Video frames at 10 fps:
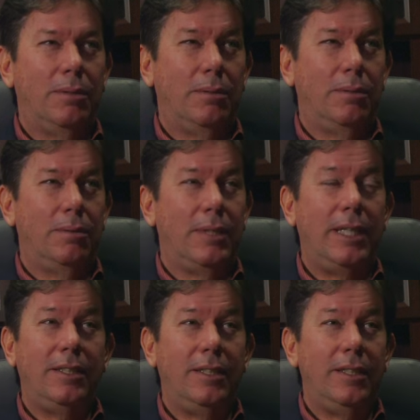uh,
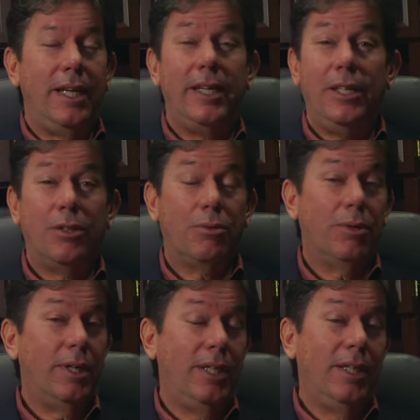
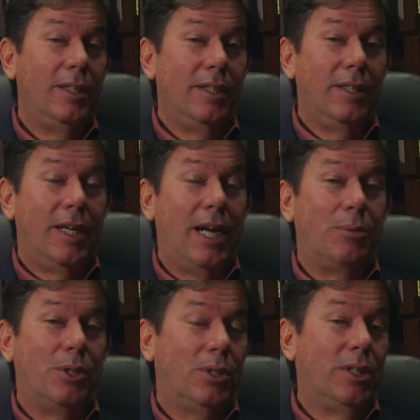1983, I
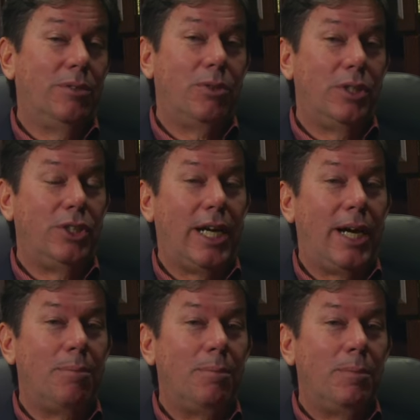was looking for a
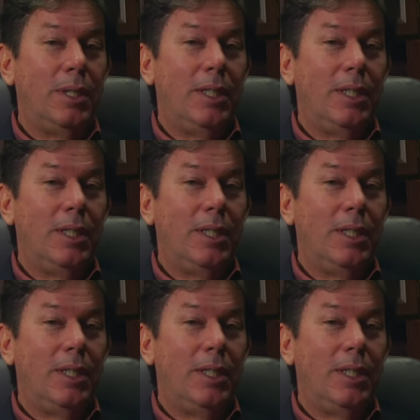job.